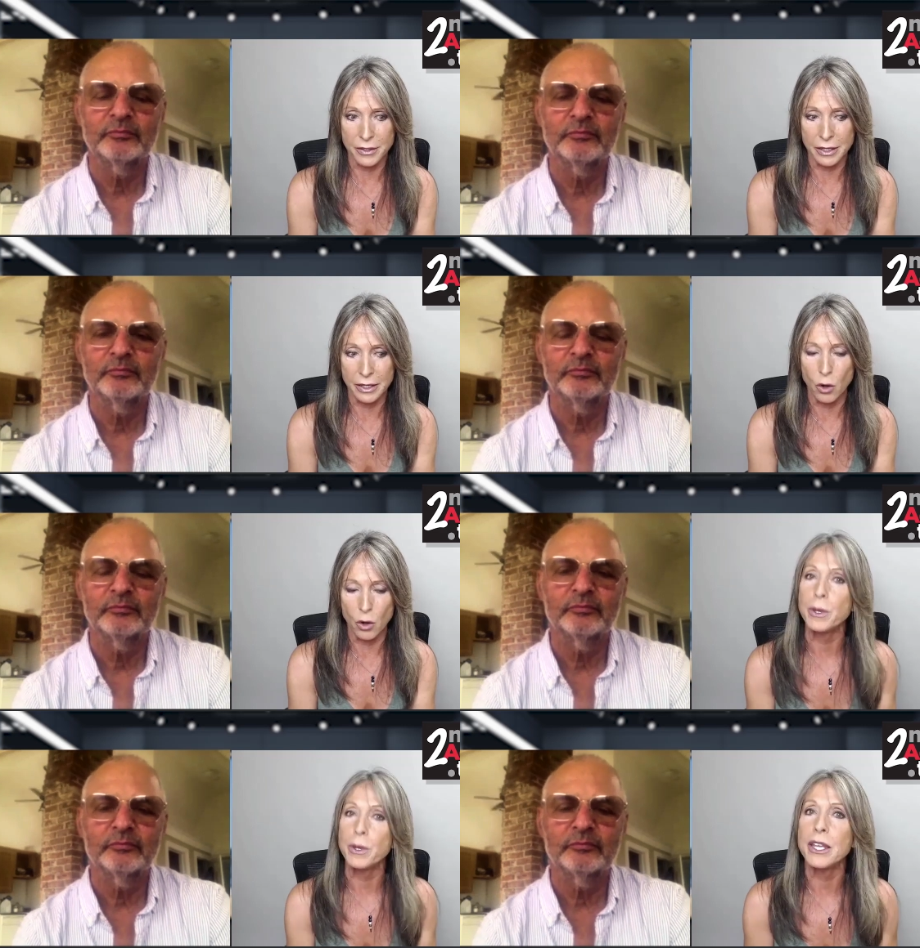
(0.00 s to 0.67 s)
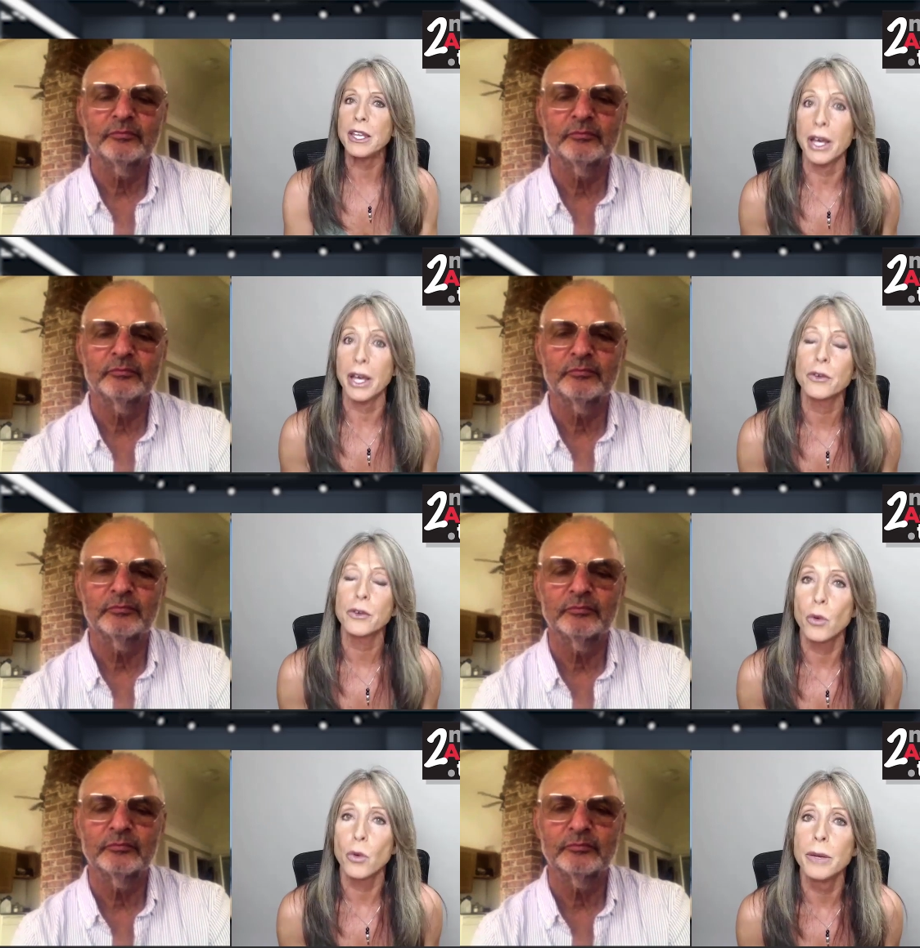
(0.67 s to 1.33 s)
Speaker 1: Uh, you know, be a better
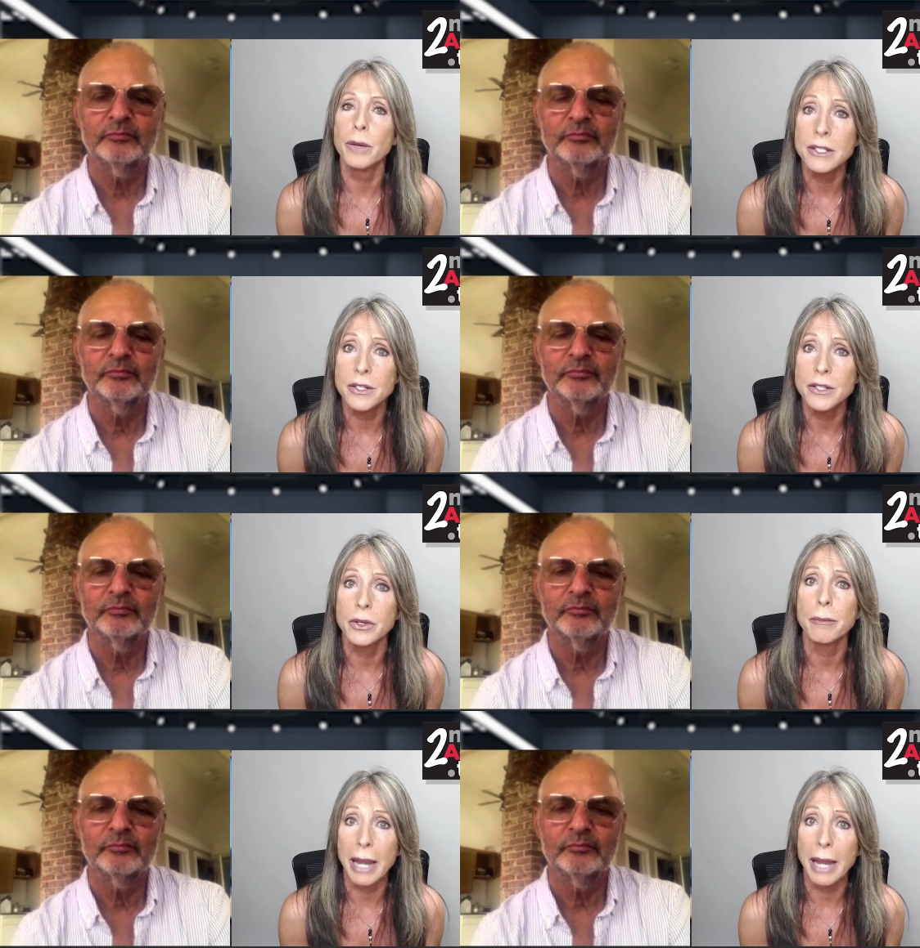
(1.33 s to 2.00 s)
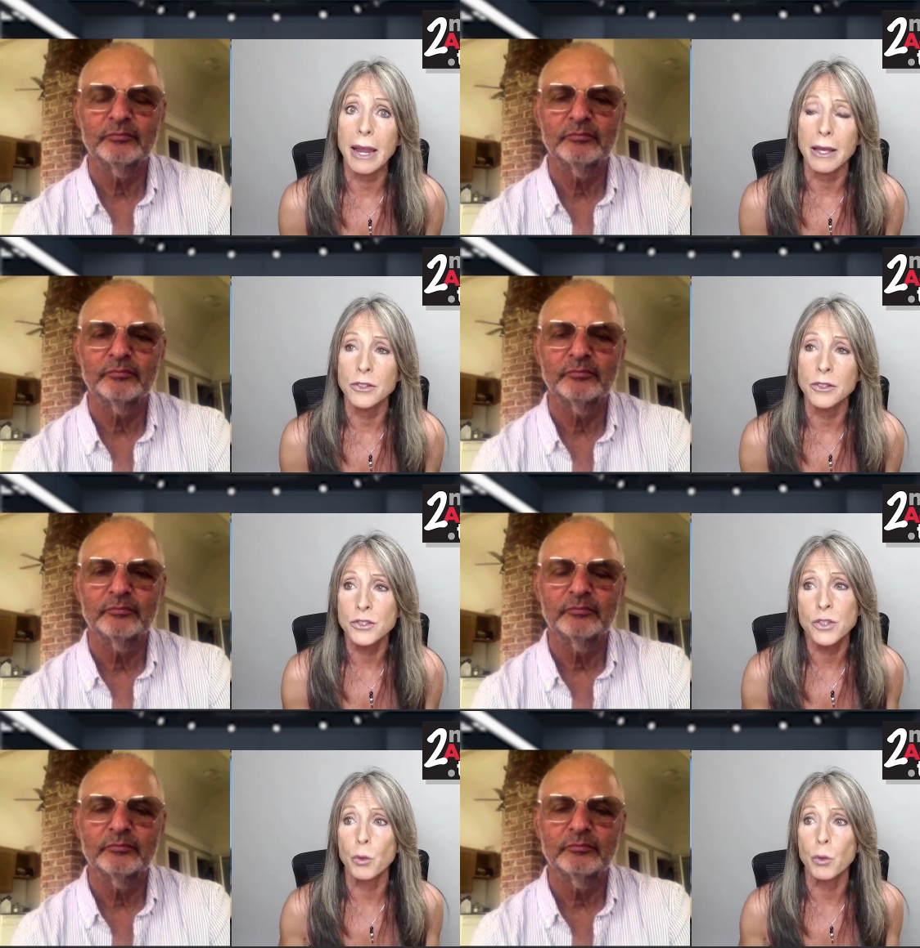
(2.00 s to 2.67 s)
woman to a man,
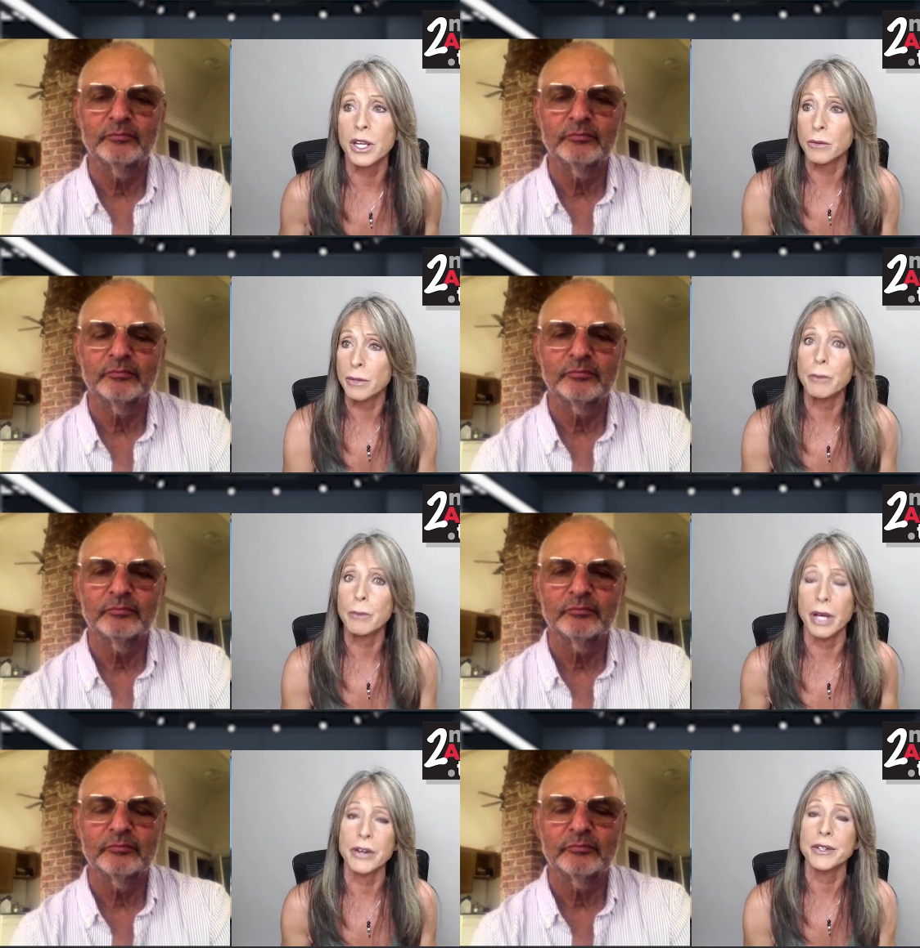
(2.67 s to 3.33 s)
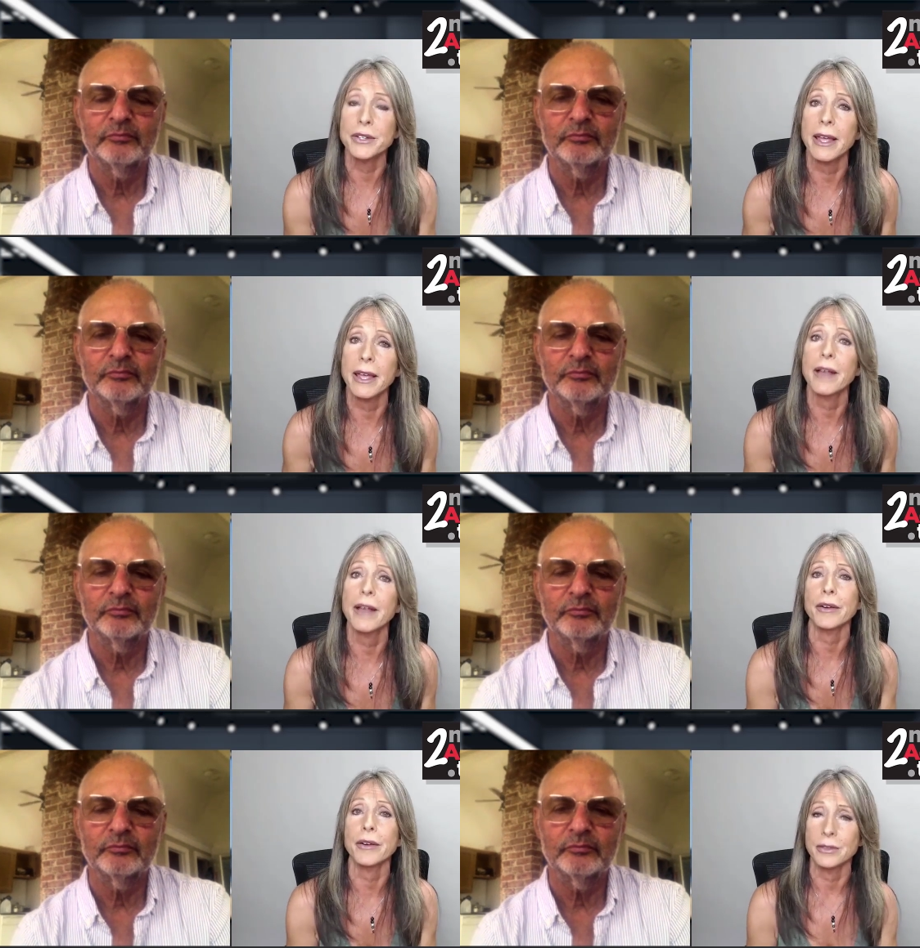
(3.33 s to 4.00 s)
so we can be better
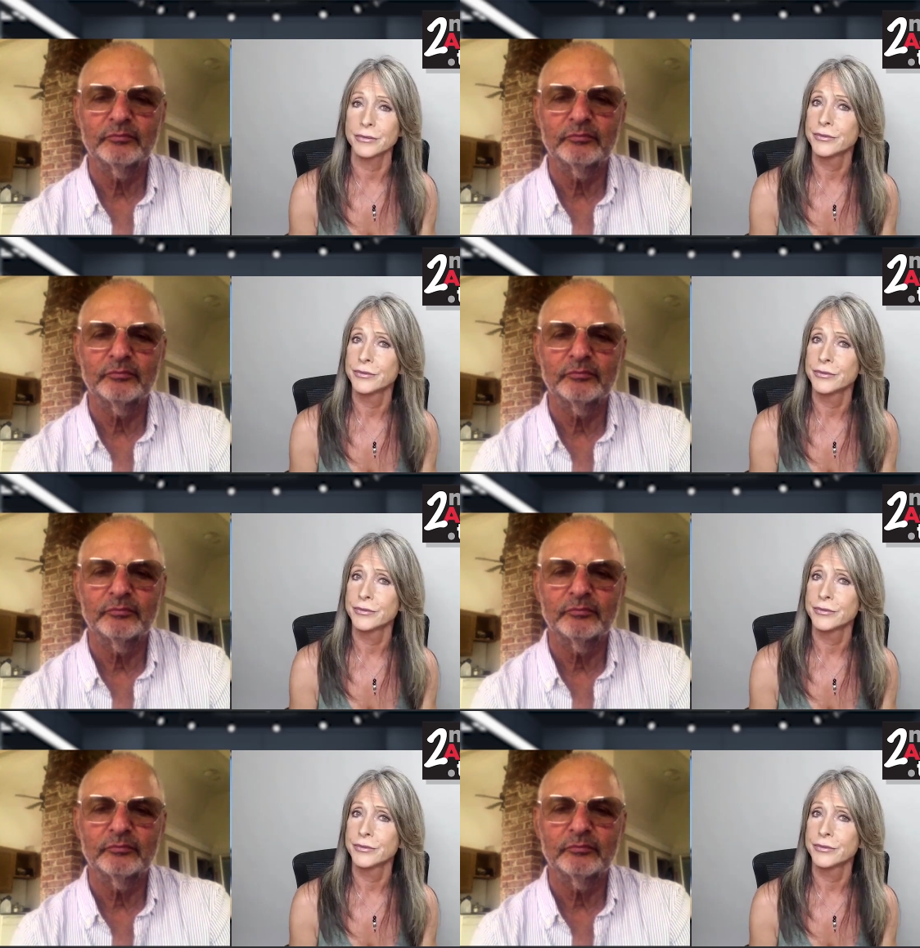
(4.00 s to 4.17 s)
together.